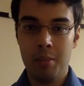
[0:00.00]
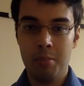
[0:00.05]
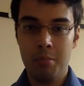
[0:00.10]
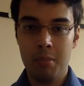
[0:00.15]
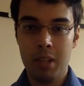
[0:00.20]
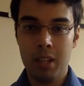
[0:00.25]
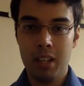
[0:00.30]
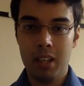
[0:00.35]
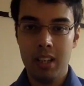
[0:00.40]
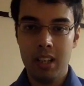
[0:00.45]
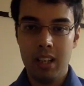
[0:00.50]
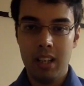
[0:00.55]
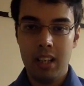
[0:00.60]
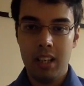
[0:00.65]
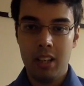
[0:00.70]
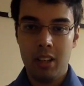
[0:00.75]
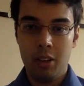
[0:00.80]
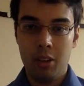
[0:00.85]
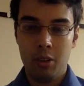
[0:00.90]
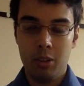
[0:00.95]
But
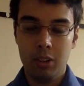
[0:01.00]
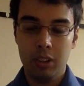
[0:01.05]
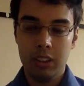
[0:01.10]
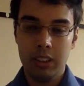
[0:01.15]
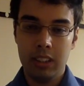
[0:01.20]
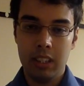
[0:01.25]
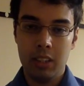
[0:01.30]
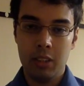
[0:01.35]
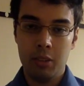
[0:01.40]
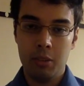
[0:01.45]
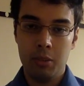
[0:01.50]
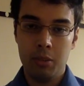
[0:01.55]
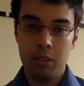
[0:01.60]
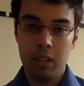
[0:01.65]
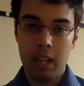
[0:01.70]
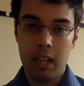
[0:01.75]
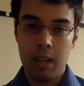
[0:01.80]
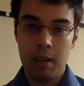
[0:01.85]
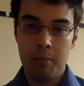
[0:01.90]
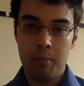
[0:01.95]
also,
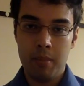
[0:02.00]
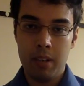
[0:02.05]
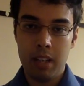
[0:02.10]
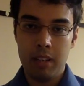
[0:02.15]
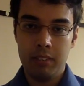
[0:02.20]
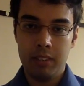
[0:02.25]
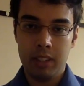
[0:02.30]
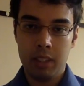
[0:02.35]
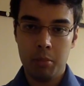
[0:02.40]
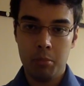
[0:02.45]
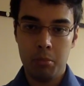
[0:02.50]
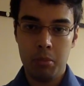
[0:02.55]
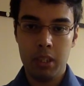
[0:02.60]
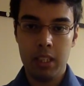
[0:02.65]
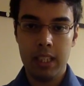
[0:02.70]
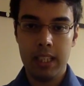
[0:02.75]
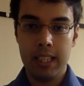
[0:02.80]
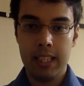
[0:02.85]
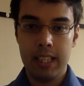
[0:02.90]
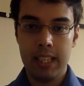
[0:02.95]
if
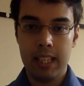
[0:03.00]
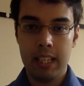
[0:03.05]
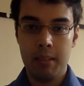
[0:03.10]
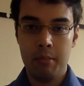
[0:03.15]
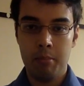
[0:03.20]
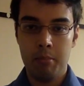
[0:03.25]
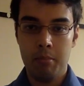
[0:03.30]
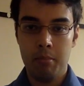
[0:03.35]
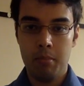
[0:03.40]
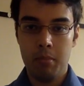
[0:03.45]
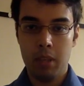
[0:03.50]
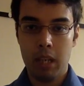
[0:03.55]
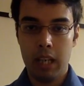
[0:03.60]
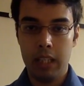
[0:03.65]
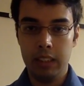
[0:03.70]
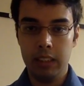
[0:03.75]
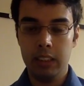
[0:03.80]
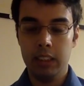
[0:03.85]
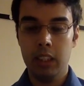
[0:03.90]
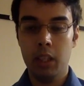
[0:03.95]
somebody
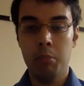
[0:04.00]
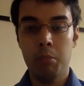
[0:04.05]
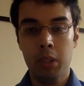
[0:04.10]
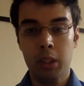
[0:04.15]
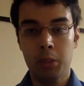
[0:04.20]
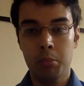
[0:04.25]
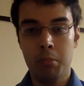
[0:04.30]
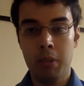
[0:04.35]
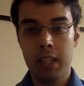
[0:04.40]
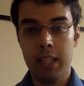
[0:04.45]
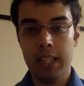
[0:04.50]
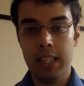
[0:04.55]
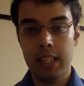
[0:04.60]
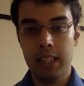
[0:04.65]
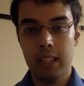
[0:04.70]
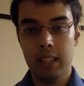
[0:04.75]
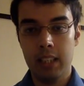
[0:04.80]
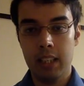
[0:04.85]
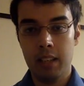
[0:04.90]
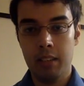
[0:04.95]
has so much money
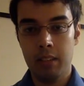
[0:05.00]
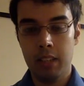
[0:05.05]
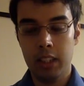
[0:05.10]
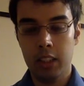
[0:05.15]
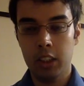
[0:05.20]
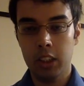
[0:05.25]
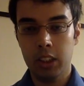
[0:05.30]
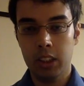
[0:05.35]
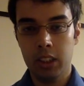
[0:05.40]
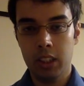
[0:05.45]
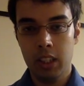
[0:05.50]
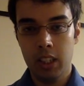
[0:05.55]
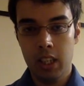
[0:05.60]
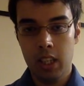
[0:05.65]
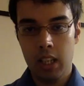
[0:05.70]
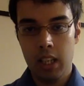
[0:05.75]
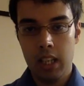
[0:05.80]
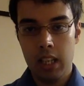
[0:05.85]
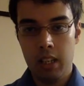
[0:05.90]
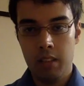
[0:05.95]
and they're just
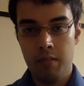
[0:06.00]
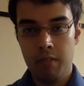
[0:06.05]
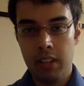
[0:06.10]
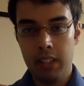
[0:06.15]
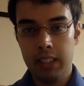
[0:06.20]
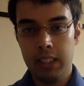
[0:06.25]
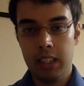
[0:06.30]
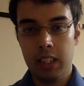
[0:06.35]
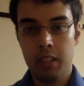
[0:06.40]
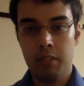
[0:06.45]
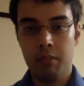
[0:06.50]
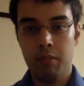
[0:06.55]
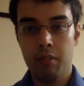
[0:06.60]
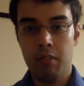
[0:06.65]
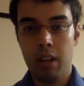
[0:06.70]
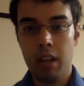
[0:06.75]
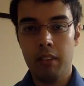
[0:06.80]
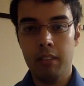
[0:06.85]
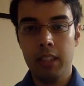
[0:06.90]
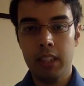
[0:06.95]
investing a
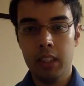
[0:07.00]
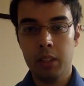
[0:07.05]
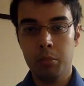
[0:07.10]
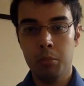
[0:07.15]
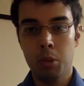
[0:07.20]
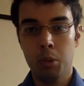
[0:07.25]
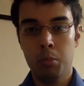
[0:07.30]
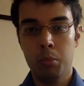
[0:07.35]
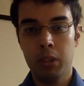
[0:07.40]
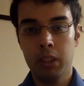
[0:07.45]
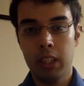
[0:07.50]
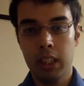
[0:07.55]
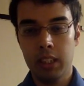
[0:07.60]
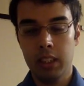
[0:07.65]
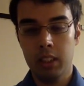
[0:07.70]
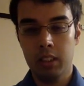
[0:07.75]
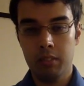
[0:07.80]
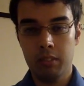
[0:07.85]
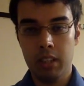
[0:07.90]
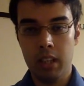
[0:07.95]
very small
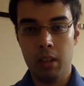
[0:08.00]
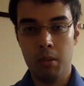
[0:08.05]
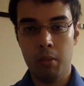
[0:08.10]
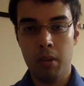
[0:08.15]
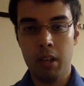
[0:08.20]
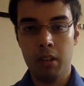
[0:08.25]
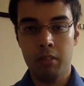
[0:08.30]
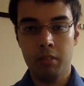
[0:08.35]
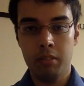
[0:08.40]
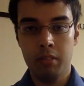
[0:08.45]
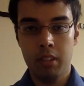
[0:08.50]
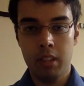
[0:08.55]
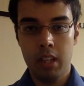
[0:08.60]
percent of their wealth,